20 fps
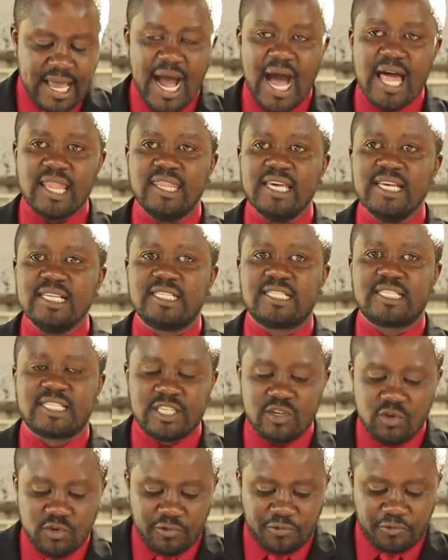and they
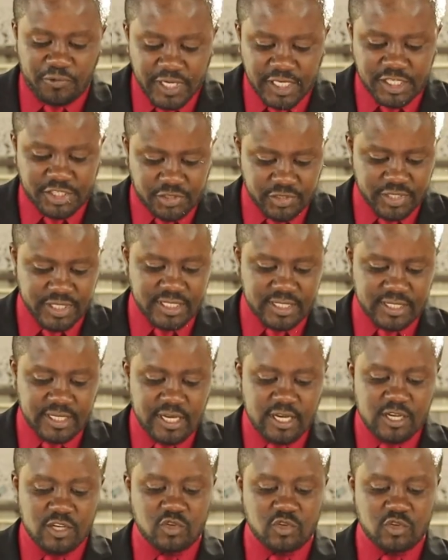sewed fig trees